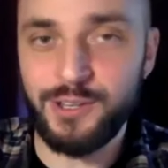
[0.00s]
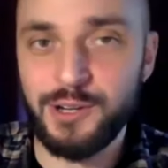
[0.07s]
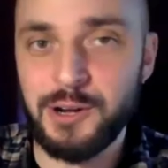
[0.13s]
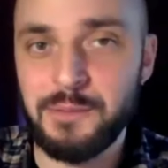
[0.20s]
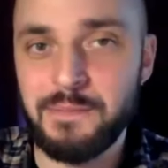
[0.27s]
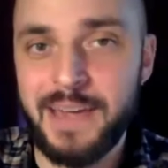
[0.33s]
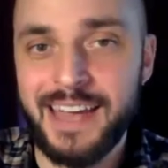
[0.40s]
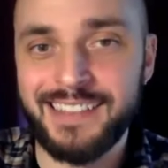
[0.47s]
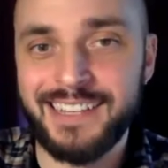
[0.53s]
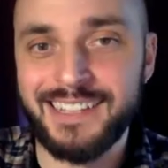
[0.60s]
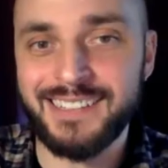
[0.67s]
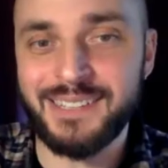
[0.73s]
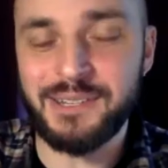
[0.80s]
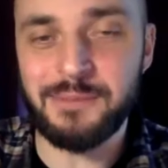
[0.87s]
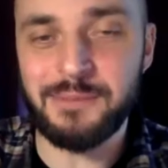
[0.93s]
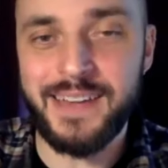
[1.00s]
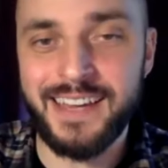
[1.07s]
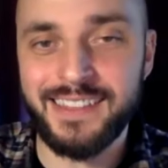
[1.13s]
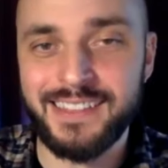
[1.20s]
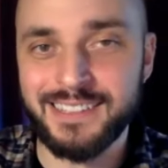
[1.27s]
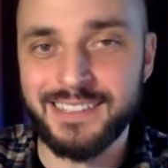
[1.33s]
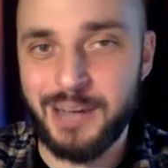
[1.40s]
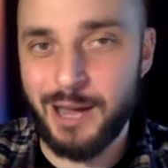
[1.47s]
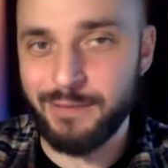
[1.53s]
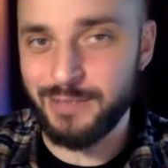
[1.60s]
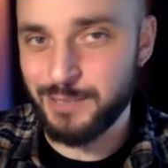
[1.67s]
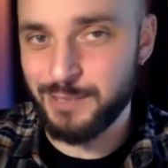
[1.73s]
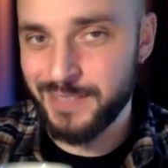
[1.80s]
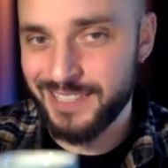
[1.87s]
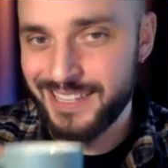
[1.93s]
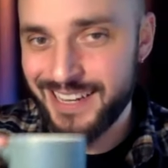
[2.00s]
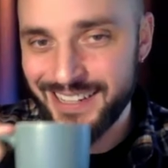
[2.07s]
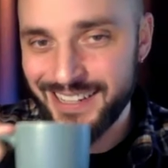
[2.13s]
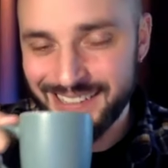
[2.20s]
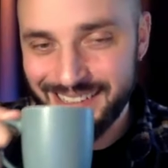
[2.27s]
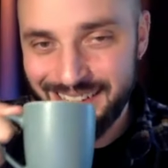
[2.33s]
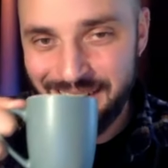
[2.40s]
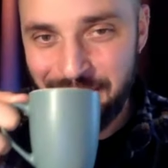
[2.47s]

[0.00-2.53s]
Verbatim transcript: don't make these. You don't make these novices. Yeah. No,